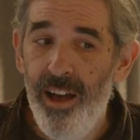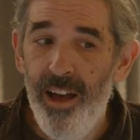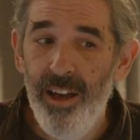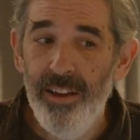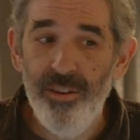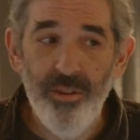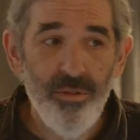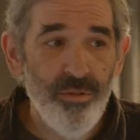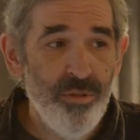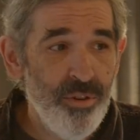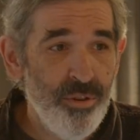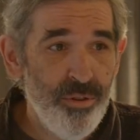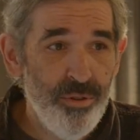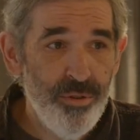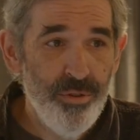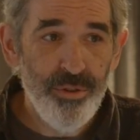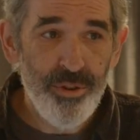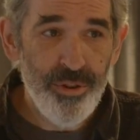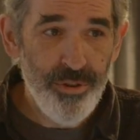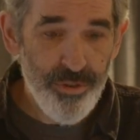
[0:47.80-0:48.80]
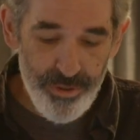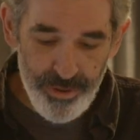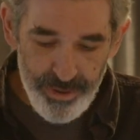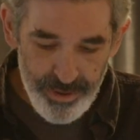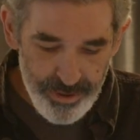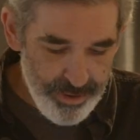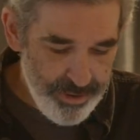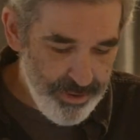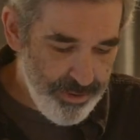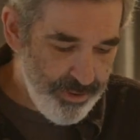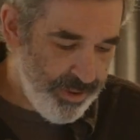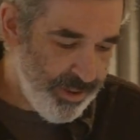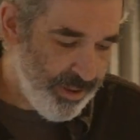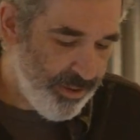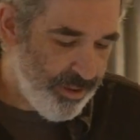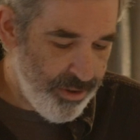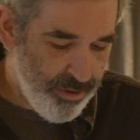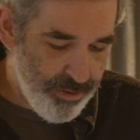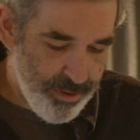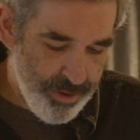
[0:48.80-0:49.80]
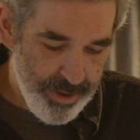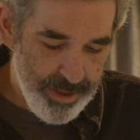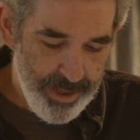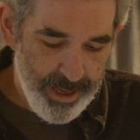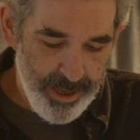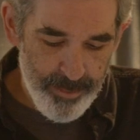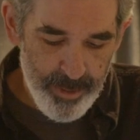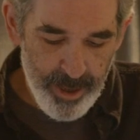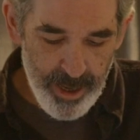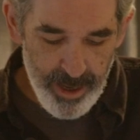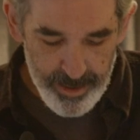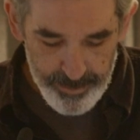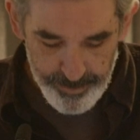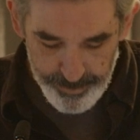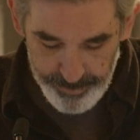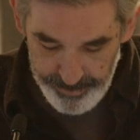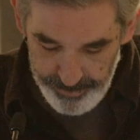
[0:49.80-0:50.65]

I don't know who chooses to do this so early, but